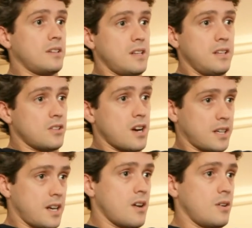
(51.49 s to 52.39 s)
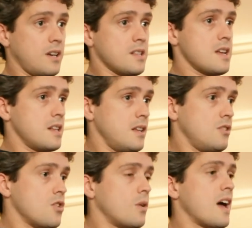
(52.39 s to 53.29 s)
and then you talk it out, and it
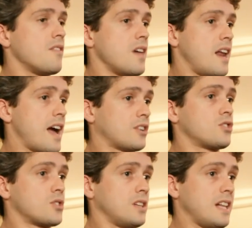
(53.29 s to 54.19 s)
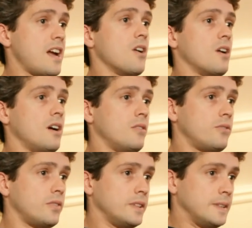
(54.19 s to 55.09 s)
you don't have that extra layer
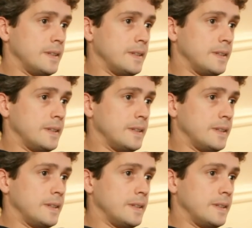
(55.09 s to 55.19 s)
of